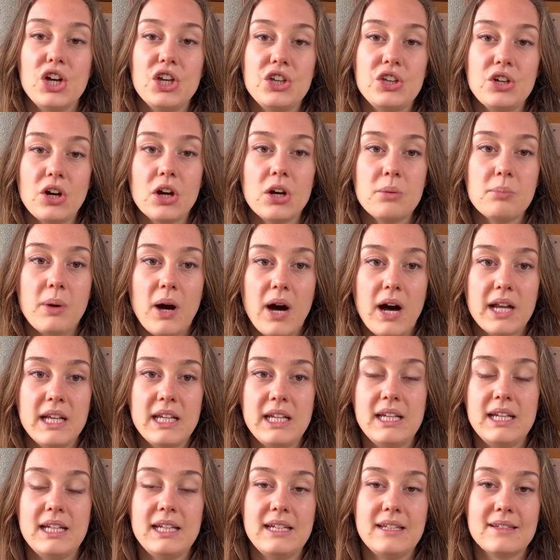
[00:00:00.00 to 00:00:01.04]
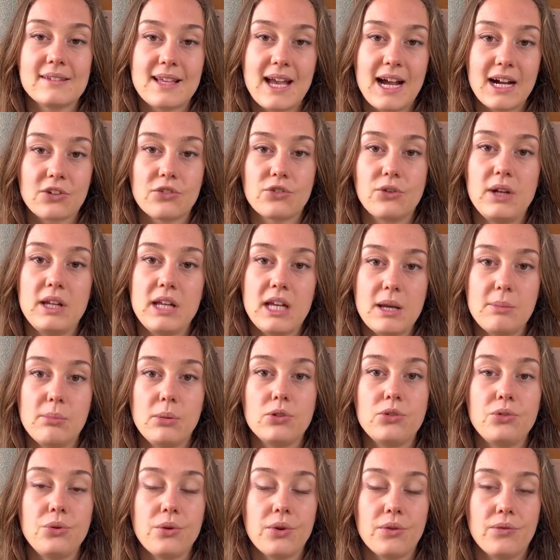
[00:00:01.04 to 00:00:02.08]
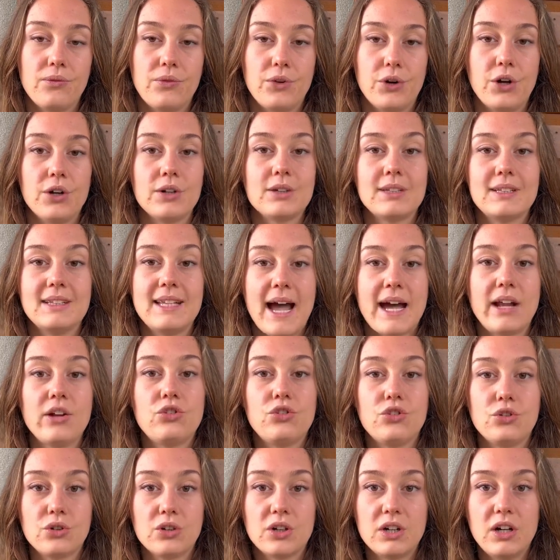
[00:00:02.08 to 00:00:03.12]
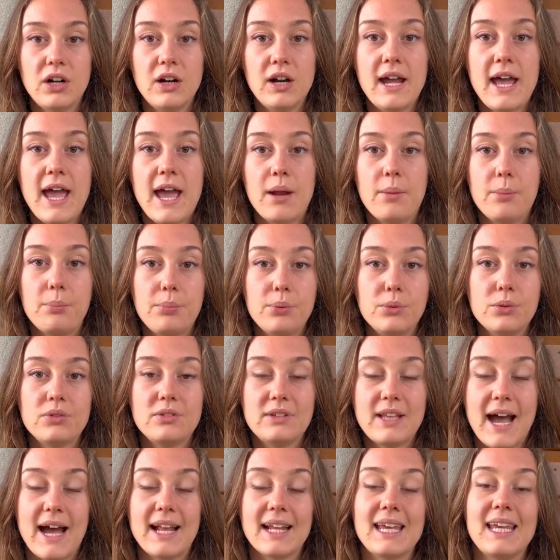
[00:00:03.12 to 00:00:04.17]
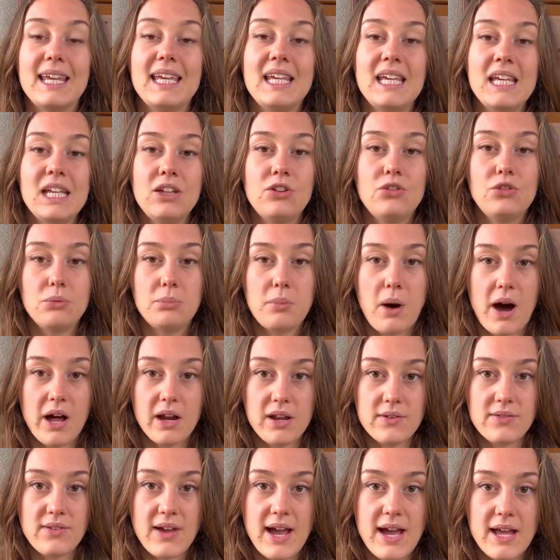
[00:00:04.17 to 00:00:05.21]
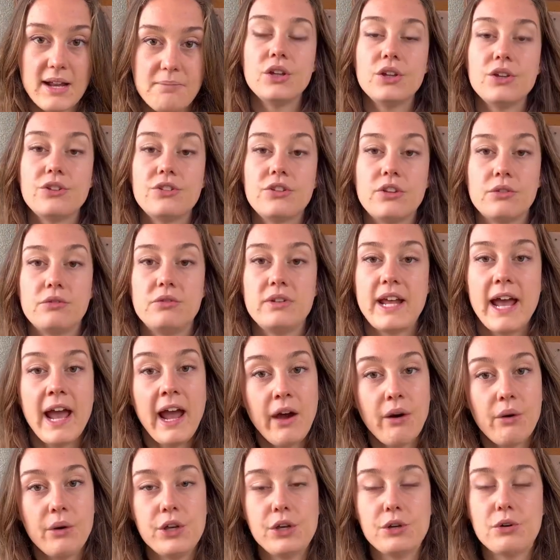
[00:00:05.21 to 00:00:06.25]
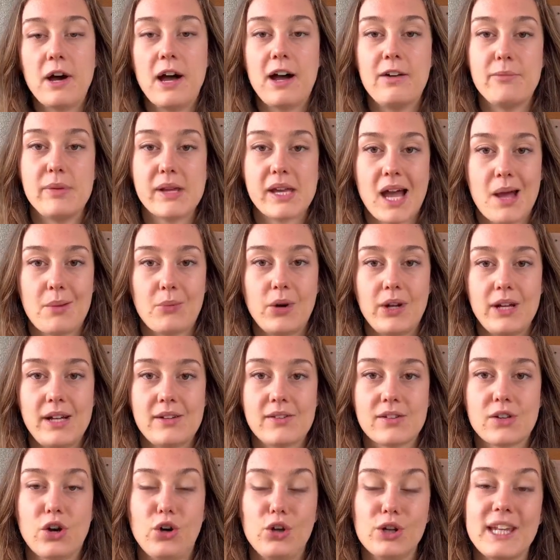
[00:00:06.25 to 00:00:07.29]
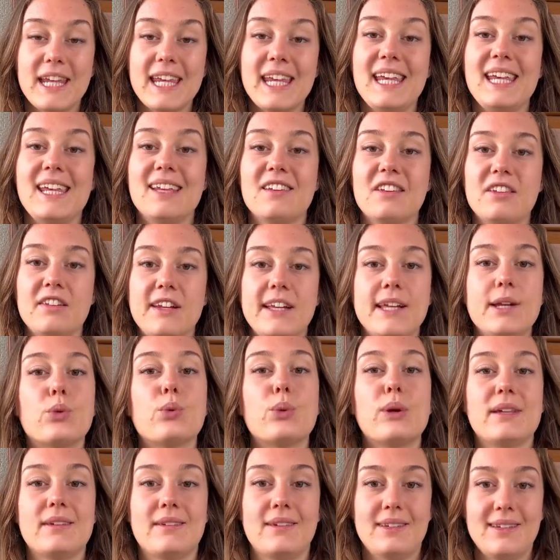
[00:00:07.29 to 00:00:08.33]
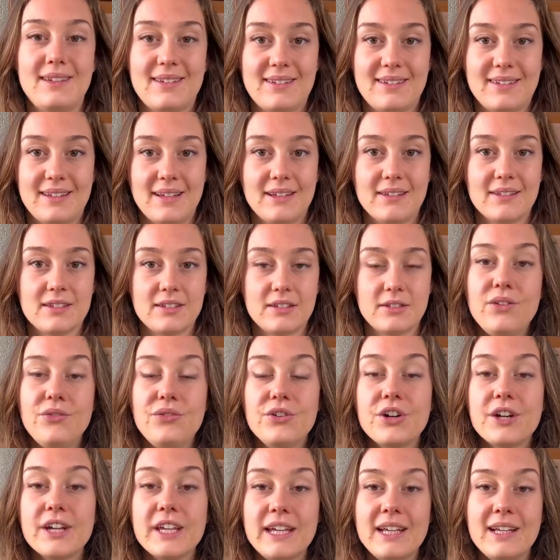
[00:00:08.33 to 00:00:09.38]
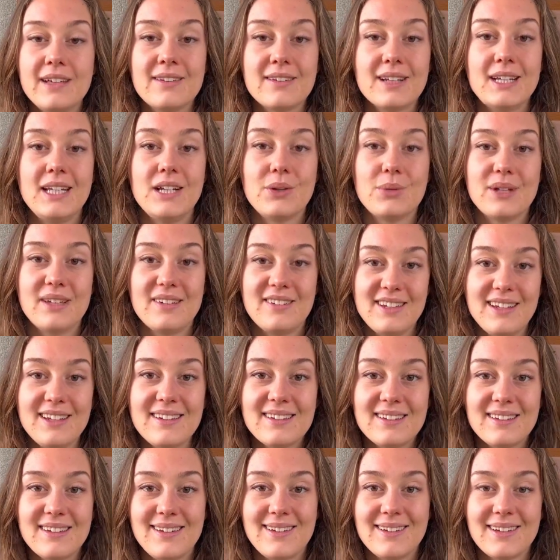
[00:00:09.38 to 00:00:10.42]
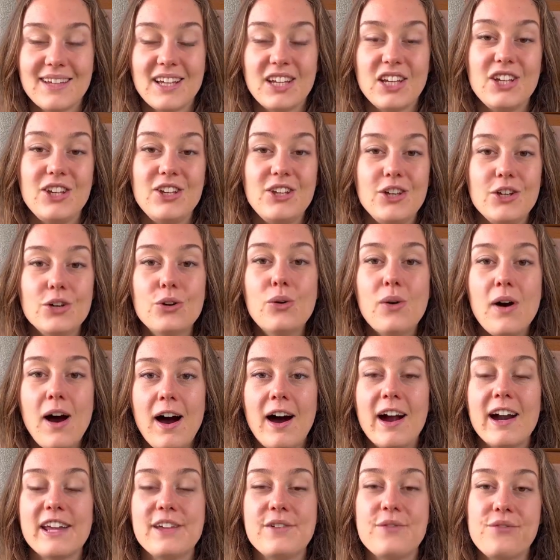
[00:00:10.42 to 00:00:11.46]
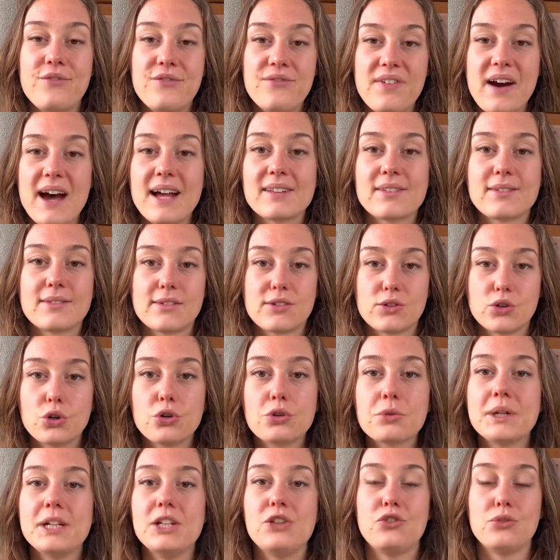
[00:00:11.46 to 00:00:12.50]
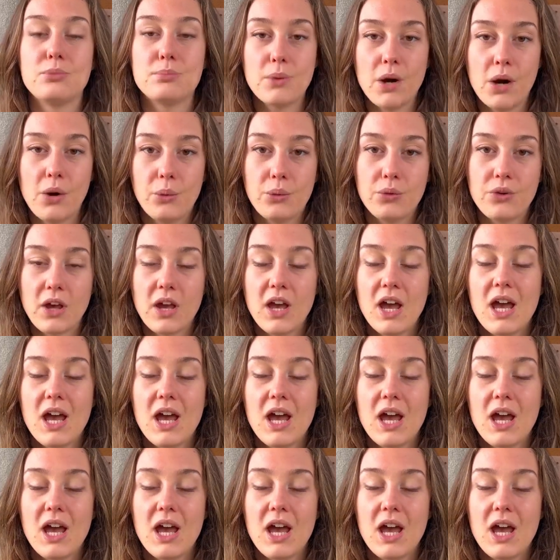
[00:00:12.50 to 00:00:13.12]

Your body is actually able to convert that sugar and put that into body fat. So now you have become what is called insulin resistant. If you're insulin resistant, you are in fat storage mode,